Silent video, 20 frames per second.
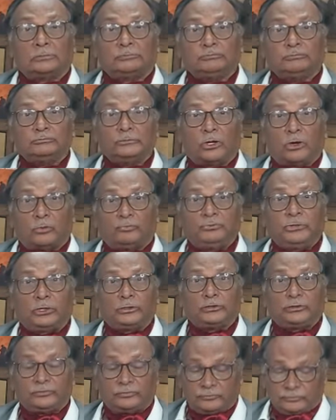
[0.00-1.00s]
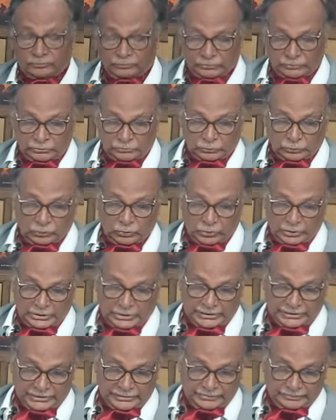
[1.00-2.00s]
objective to go
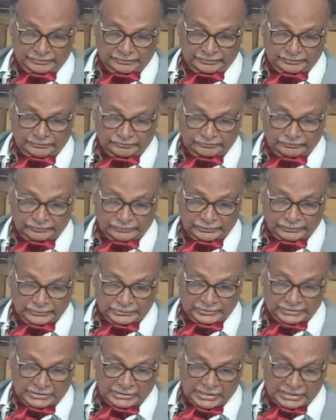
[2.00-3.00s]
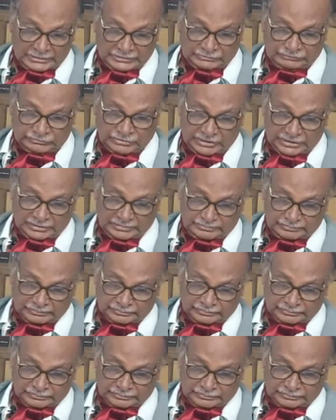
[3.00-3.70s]
ahead, and this time